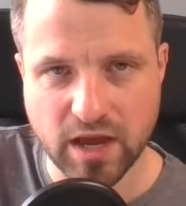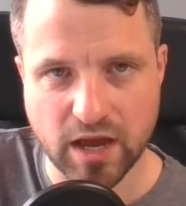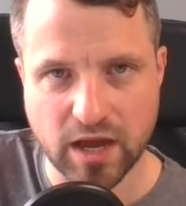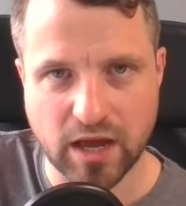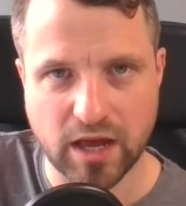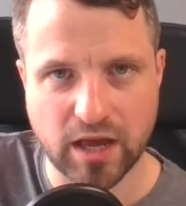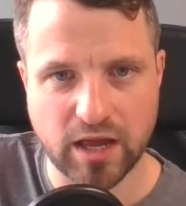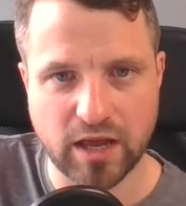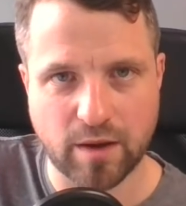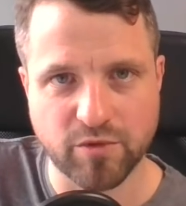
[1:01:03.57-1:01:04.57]
uh,
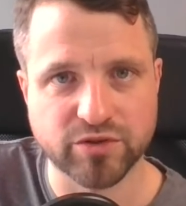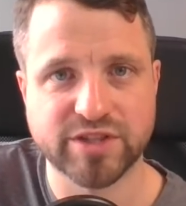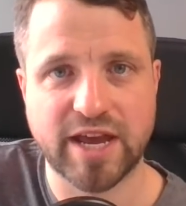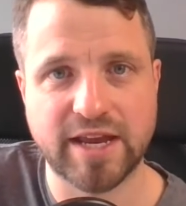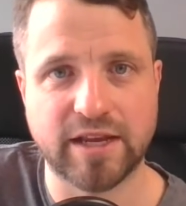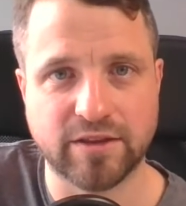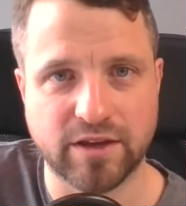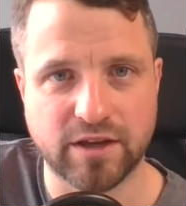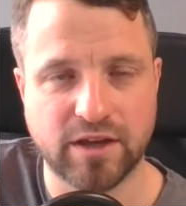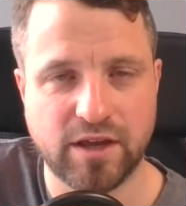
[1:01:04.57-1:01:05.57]
I'm not saying
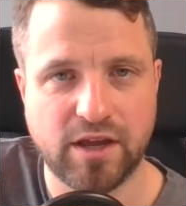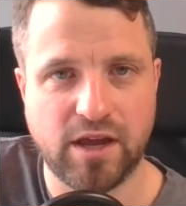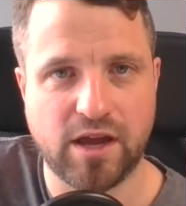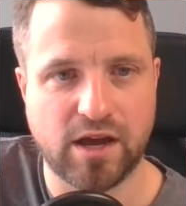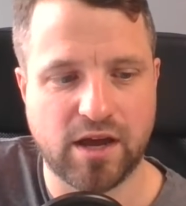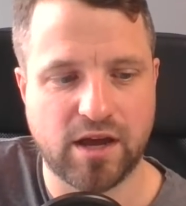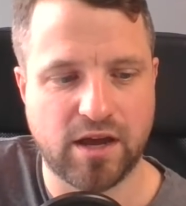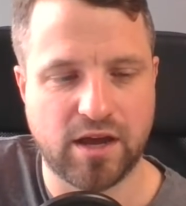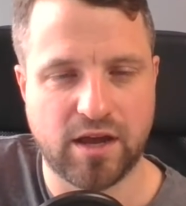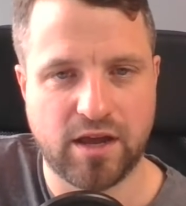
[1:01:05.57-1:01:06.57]
that
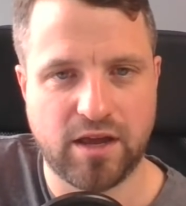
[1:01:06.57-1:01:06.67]
uh,